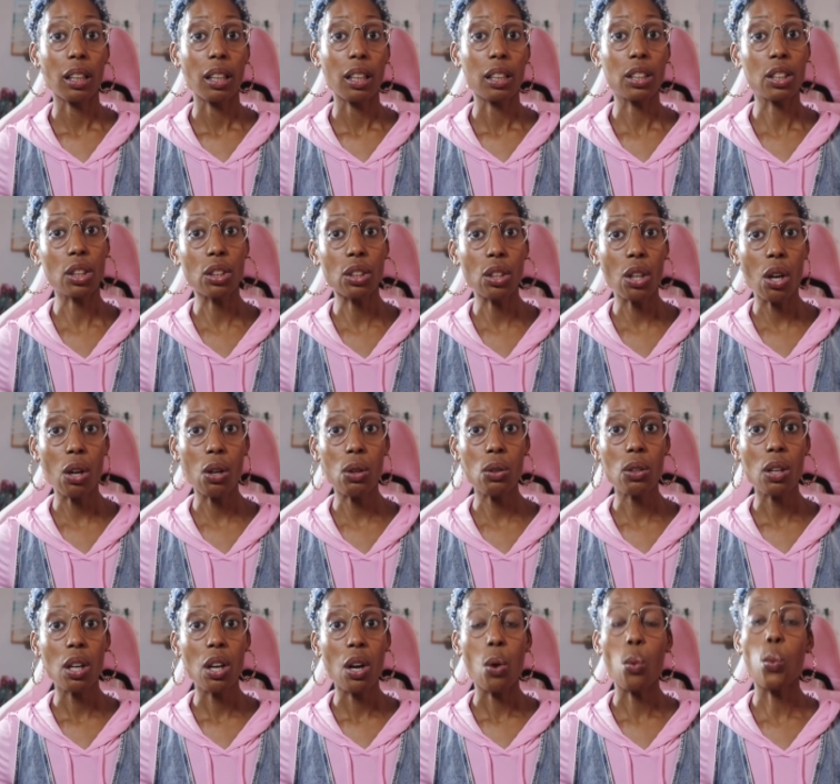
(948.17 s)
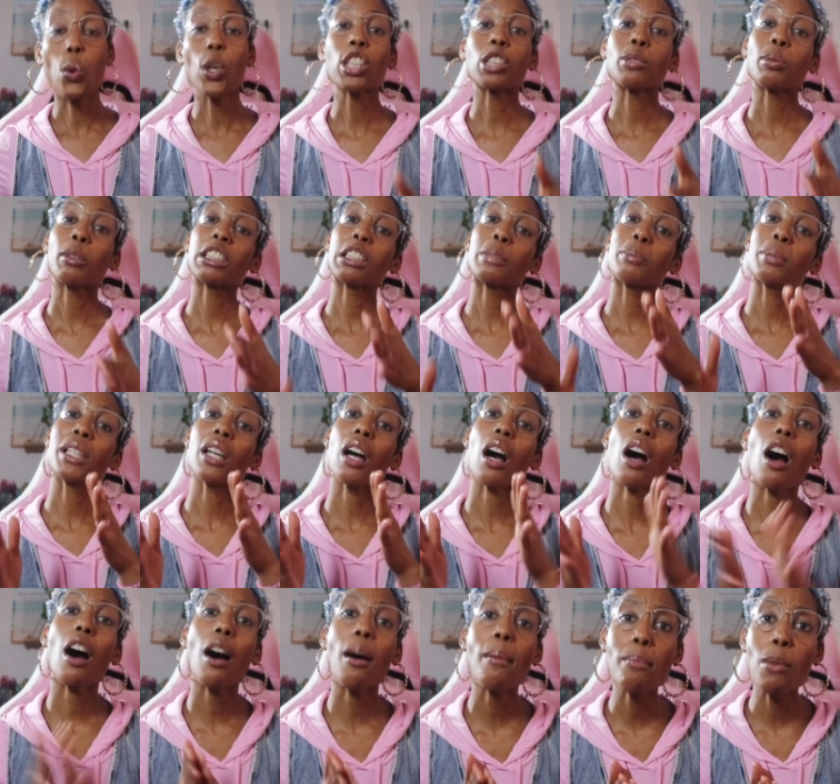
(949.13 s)
You know, we're supposed to be
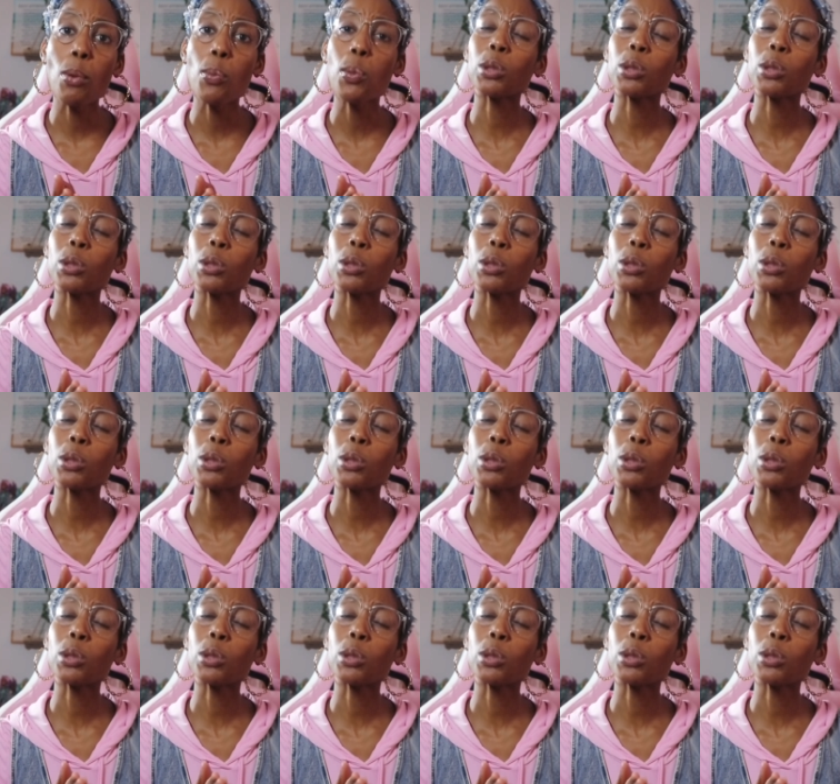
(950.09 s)
humble.